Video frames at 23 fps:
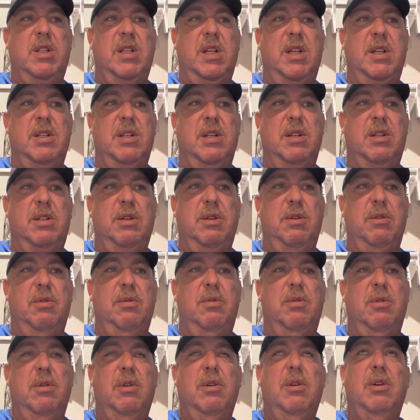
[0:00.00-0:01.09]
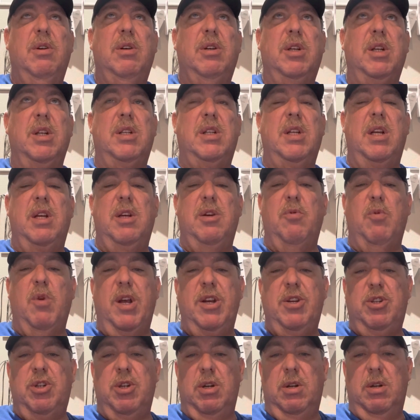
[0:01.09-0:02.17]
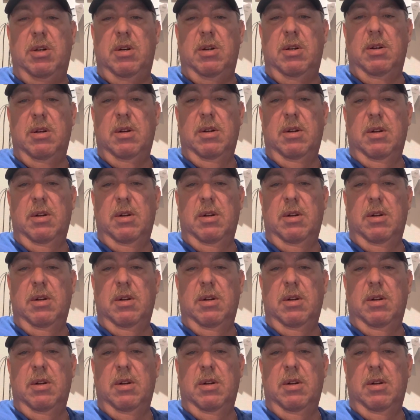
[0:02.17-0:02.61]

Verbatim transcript: season two continuation